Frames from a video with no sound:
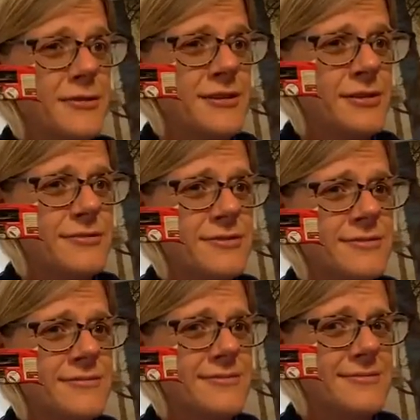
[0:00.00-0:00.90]
Font
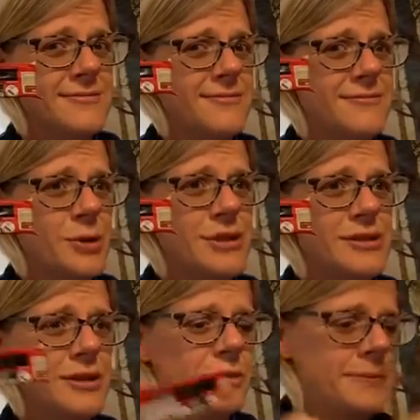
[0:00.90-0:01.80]

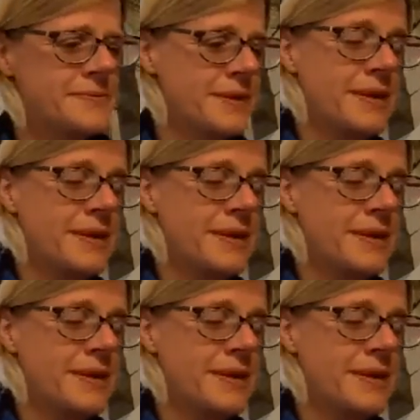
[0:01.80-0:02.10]
0.2?